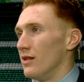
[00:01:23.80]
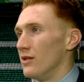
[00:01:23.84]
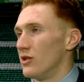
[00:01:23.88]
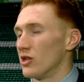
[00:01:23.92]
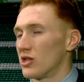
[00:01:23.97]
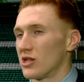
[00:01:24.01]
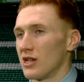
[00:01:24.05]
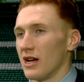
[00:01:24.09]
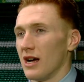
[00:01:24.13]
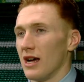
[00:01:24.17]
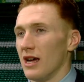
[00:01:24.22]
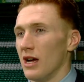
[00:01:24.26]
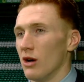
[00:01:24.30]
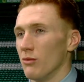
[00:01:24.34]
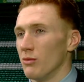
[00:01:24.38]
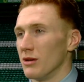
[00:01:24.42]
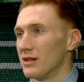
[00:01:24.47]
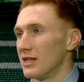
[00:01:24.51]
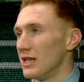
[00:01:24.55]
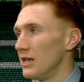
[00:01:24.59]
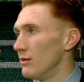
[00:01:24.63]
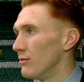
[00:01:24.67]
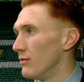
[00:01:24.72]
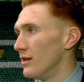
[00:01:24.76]
just try to help the
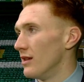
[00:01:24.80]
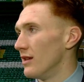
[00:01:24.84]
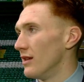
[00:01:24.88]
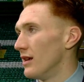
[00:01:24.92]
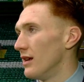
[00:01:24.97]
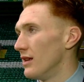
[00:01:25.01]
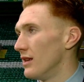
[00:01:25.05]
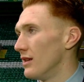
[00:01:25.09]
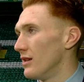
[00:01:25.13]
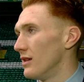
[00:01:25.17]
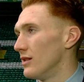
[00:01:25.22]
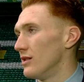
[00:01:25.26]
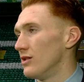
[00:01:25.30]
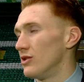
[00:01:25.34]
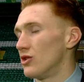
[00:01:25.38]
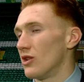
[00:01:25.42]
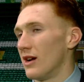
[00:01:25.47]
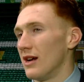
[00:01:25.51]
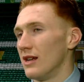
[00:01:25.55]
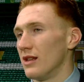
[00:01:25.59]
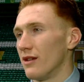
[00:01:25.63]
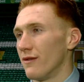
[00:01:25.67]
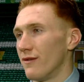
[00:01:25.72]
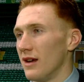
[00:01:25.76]
team and
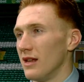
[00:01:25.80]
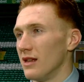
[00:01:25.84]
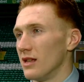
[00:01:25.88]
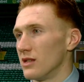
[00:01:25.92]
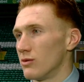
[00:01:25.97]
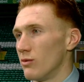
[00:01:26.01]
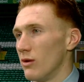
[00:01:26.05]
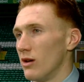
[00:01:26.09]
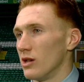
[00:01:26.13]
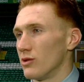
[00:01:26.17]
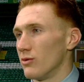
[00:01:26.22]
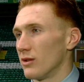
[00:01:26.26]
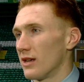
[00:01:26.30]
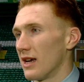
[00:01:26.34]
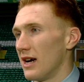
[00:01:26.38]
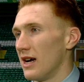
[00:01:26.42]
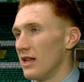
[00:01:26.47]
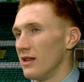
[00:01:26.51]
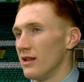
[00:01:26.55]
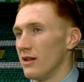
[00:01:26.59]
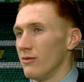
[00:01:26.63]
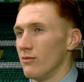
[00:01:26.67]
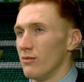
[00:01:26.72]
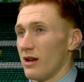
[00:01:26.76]
try to defend as well as we
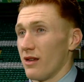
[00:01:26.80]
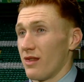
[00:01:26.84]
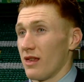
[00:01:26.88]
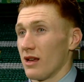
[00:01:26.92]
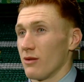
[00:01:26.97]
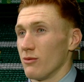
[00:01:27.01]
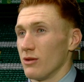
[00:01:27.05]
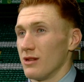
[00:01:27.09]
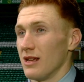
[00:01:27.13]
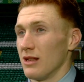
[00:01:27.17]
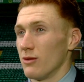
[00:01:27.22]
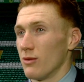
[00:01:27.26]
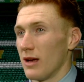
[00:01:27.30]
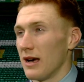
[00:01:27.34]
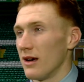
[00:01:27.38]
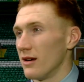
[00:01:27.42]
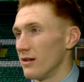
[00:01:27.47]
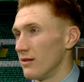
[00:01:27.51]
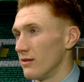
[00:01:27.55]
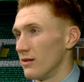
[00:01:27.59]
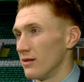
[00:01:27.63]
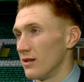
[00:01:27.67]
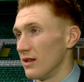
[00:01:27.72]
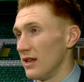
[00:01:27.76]
can, and I think we did that
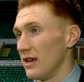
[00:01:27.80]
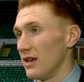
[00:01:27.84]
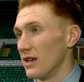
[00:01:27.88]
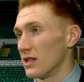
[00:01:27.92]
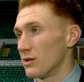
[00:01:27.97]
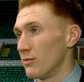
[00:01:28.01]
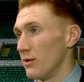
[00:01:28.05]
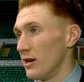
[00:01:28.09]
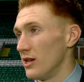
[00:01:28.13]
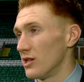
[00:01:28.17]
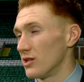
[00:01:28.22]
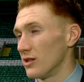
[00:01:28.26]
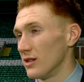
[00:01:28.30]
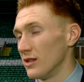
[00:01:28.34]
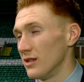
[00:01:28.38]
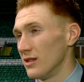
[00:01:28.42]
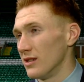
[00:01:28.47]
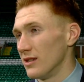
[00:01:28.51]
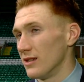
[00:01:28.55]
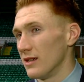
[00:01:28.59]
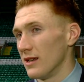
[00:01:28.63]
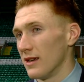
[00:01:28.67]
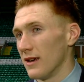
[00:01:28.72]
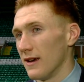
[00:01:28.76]
today especially.
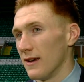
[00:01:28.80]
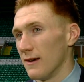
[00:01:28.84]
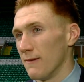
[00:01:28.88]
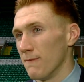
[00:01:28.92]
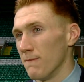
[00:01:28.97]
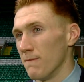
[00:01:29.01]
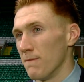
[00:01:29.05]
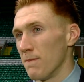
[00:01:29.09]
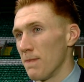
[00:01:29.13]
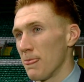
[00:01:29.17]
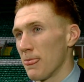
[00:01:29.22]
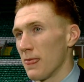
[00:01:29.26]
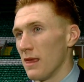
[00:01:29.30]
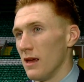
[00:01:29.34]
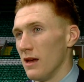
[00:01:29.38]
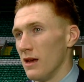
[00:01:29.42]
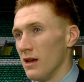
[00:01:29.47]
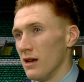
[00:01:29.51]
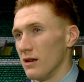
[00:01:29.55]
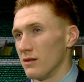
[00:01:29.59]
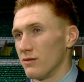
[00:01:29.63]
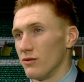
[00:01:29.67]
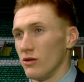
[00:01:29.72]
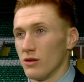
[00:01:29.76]

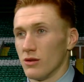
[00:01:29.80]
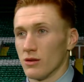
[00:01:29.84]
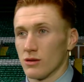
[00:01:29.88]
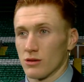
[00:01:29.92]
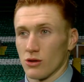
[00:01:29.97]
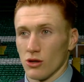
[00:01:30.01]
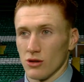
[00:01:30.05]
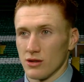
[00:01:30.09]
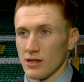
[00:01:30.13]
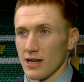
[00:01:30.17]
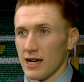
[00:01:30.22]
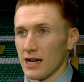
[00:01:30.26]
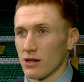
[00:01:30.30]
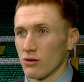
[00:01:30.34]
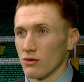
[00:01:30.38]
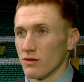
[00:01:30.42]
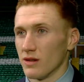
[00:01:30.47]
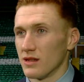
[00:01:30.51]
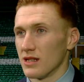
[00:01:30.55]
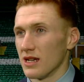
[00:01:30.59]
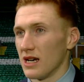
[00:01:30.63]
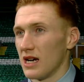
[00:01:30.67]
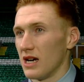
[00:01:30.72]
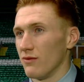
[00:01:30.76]
Three good tackles
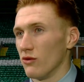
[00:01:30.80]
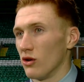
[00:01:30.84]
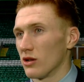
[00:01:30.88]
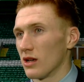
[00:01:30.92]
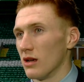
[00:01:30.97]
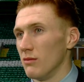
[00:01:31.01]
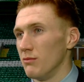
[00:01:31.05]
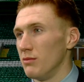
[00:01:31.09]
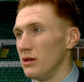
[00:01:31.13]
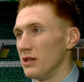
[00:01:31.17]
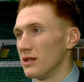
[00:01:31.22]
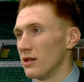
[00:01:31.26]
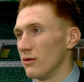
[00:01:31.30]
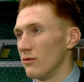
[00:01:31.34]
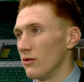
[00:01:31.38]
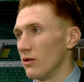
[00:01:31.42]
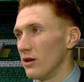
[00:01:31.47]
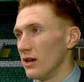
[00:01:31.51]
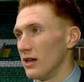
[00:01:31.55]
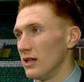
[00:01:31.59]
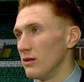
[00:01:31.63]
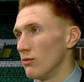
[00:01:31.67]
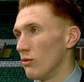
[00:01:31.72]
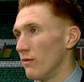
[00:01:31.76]
with Tab, not getting beat down the
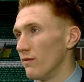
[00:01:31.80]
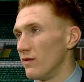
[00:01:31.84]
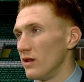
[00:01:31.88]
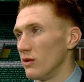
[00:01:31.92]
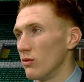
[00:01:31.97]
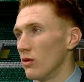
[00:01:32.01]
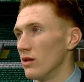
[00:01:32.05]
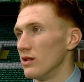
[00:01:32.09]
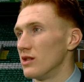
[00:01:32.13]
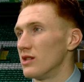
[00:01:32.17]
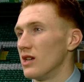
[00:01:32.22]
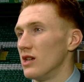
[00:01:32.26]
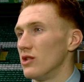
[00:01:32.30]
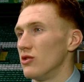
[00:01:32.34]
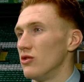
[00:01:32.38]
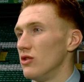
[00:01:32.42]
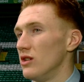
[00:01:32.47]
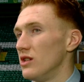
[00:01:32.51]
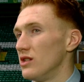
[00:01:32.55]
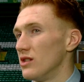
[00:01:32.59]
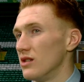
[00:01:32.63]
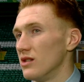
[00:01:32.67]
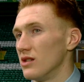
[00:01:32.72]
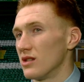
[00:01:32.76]
line, 1v1
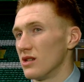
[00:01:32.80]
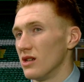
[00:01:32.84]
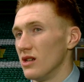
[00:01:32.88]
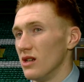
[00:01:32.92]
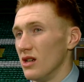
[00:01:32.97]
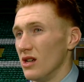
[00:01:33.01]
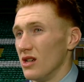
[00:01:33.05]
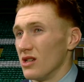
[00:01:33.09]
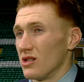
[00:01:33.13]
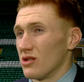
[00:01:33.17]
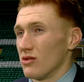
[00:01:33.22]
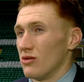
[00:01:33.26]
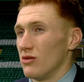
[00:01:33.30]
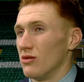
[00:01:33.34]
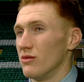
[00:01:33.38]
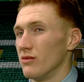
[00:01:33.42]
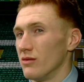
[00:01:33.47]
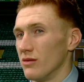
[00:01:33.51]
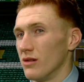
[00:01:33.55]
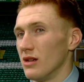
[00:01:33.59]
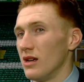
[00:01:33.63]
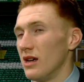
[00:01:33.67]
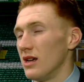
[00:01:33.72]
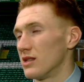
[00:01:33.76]
situations. So,
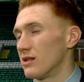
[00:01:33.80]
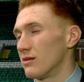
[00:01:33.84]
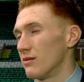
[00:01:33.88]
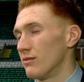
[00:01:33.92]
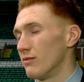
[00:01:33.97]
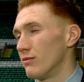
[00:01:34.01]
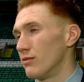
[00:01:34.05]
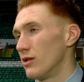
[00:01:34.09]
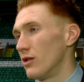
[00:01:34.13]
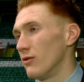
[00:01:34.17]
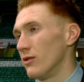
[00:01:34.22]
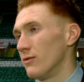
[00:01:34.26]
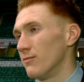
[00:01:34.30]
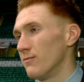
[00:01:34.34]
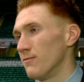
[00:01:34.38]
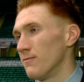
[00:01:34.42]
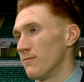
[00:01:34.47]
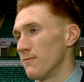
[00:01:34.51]
yeah, it's brilliant.